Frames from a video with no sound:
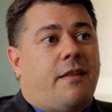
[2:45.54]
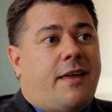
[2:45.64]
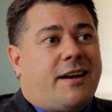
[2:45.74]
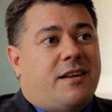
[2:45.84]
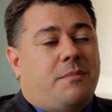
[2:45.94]

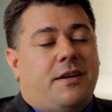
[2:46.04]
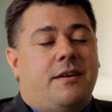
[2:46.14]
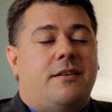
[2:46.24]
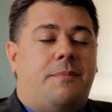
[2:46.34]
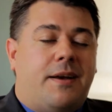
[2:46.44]
That can
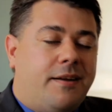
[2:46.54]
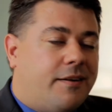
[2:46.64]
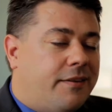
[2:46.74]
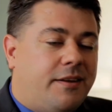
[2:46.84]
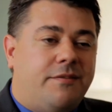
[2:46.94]
be, depending
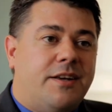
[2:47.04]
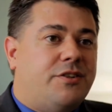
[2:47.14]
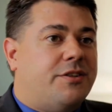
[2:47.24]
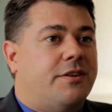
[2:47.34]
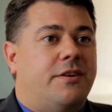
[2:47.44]
on the
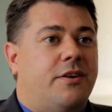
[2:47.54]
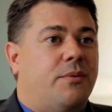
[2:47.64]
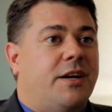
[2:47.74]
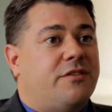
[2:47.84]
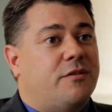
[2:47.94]
invention, a
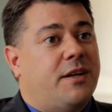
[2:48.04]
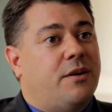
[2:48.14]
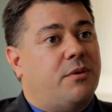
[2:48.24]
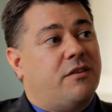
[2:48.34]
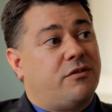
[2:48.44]
range from
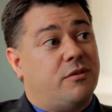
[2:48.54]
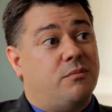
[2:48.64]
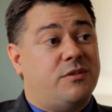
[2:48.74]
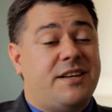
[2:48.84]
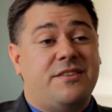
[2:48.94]
anywhere
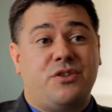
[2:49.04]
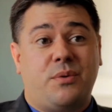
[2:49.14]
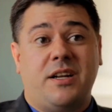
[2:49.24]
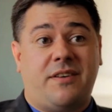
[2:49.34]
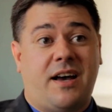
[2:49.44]
from $10,000 to
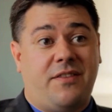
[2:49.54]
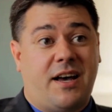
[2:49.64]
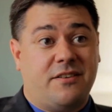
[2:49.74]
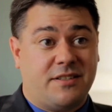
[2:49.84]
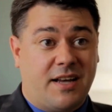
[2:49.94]

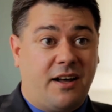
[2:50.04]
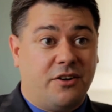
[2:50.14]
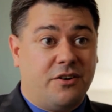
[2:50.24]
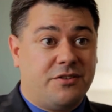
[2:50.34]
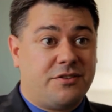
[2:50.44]

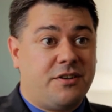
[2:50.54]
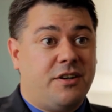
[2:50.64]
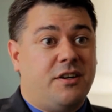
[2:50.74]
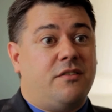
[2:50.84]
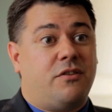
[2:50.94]
$25,000
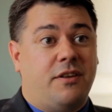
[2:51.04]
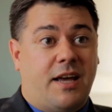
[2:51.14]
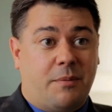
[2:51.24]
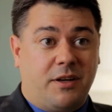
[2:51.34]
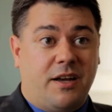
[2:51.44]
for the
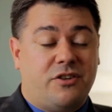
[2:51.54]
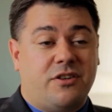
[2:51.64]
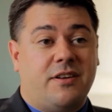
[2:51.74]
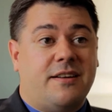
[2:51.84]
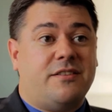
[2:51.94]

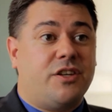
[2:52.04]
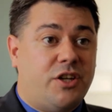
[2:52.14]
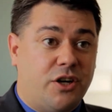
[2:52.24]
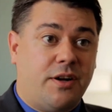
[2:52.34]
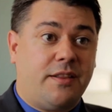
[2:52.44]
application and
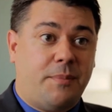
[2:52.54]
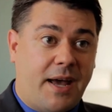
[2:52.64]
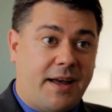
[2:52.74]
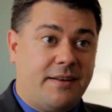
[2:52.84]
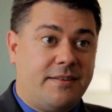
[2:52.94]
securing the
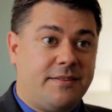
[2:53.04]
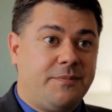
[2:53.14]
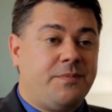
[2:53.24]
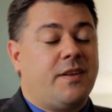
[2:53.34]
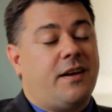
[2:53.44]
patent.
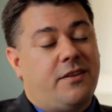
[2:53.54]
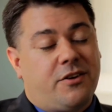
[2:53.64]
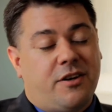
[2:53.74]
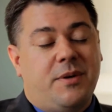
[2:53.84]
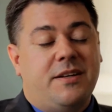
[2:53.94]
And there
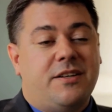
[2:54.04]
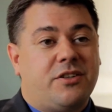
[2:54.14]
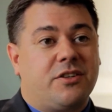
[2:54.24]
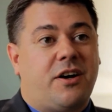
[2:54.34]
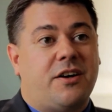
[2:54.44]
could be
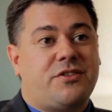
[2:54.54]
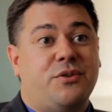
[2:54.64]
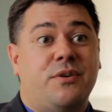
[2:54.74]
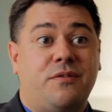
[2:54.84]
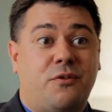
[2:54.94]
additional costs
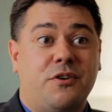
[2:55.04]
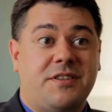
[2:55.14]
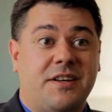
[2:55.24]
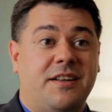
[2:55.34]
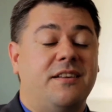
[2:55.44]
to
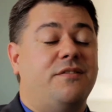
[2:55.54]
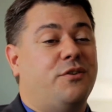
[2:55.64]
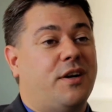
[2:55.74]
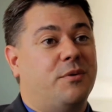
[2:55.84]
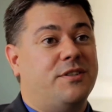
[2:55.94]
enforcing it if
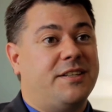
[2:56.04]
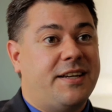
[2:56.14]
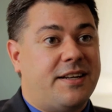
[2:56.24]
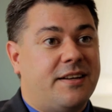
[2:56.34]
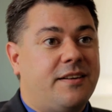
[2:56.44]
you're able to
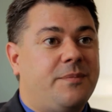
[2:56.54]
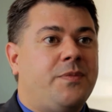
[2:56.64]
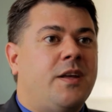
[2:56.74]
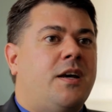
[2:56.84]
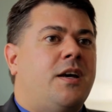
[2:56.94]
get it.
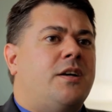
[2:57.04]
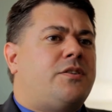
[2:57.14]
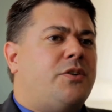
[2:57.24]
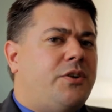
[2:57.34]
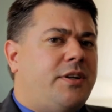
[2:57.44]

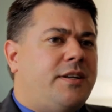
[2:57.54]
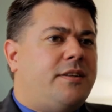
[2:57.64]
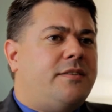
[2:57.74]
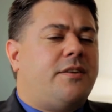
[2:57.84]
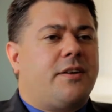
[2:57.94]
So
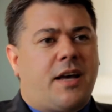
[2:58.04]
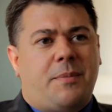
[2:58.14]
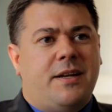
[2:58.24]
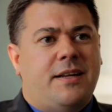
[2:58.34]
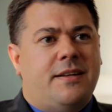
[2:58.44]
the
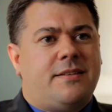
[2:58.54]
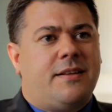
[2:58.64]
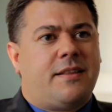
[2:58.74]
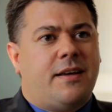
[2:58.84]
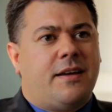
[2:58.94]
company needs to
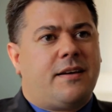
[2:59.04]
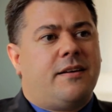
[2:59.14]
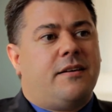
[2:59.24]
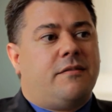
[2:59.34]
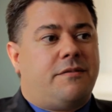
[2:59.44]

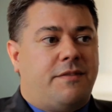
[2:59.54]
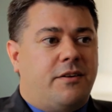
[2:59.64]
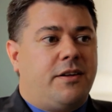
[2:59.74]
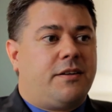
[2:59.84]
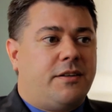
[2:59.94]
think
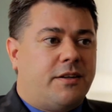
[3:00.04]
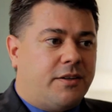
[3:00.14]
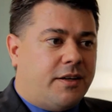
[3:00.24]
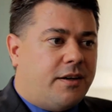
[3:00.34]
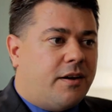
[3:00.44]
fairly
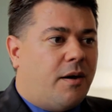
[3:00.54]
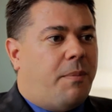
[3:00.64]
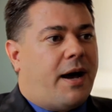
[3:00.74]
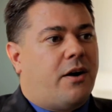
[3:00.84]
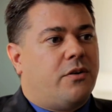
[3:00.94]
clearly
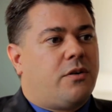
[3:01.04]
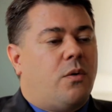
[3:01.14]
about